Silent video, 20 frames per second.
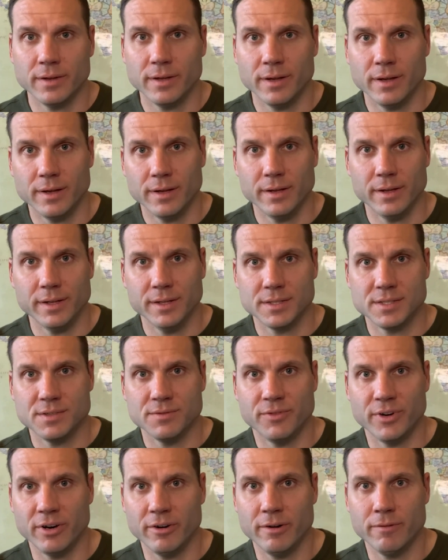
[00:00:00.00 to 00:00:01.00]
Uh, it's
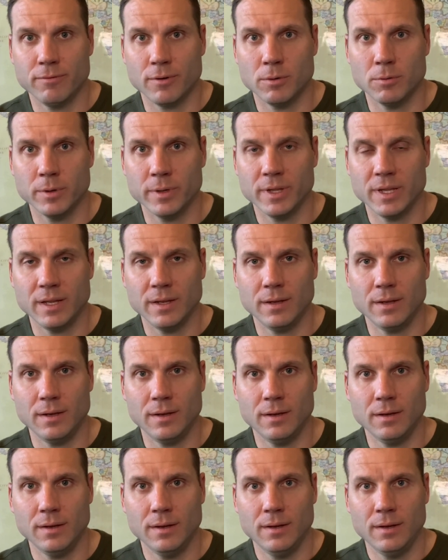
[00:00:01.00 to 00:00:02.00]
very forward
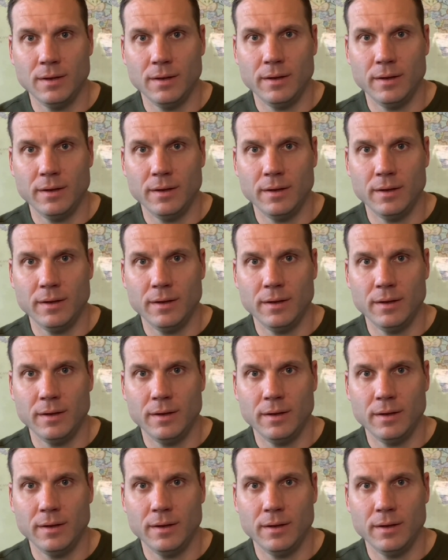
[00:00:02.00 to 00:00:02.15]
thinking,